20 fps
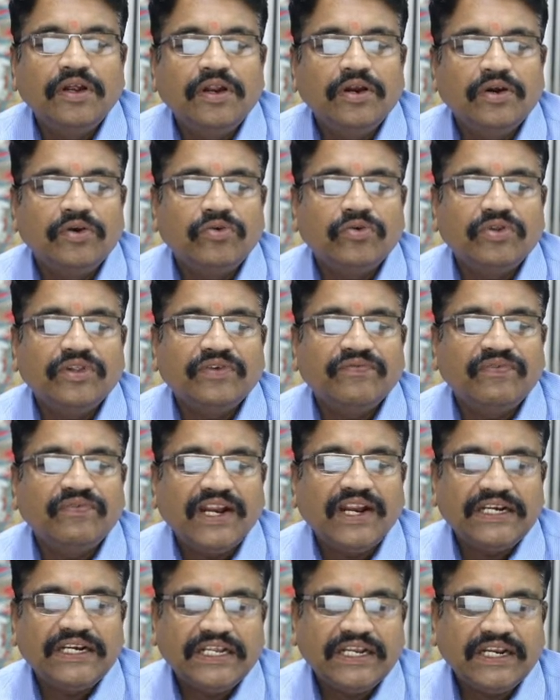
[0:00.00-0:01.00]
the
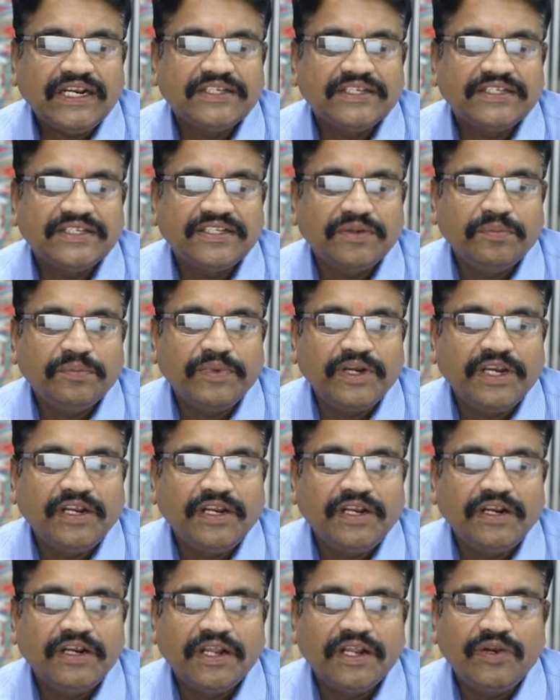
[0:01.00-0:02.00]
flat terrains in the middle,
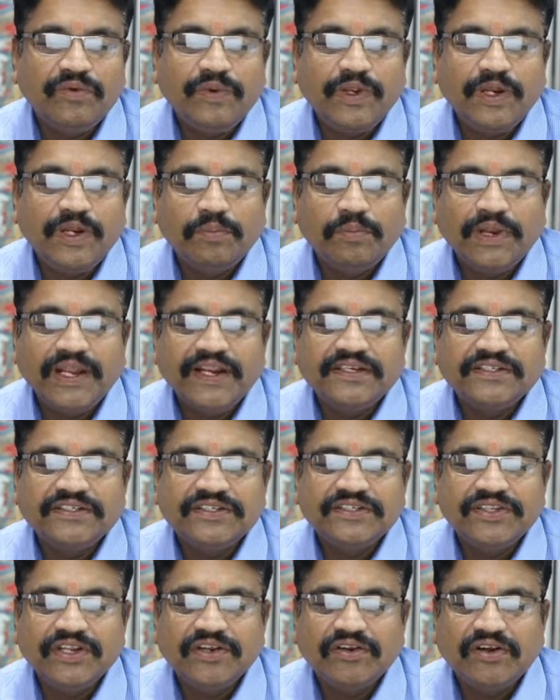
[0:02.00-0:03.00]
and alluvial plains
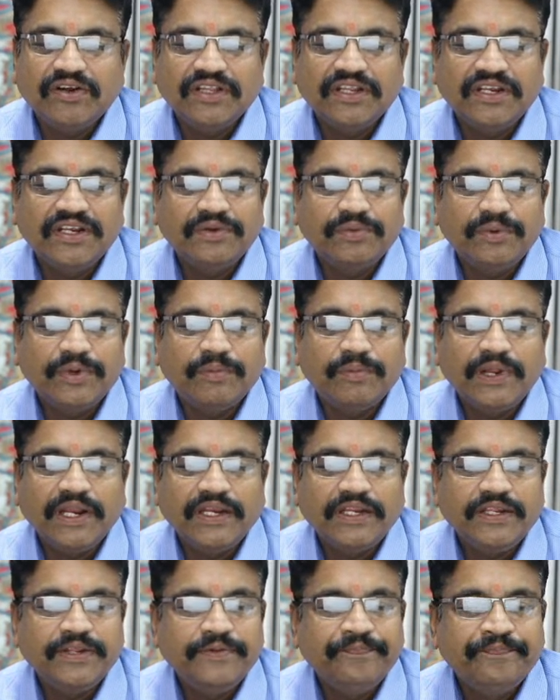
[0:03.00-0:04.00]
in the northern river
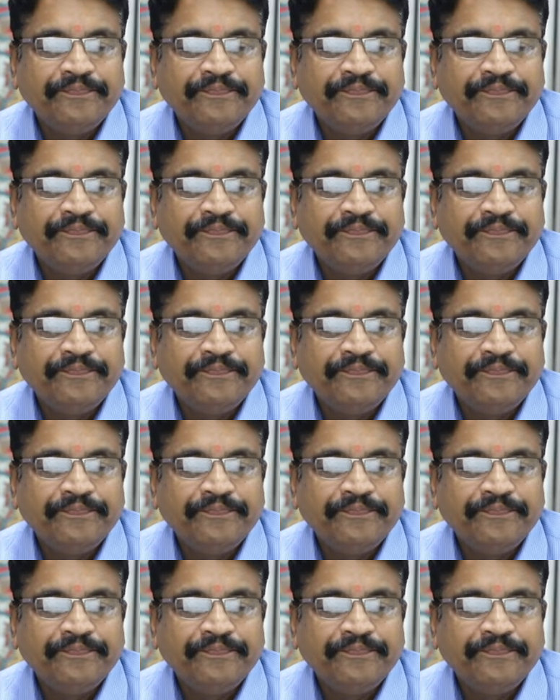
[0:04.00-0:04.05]
valley,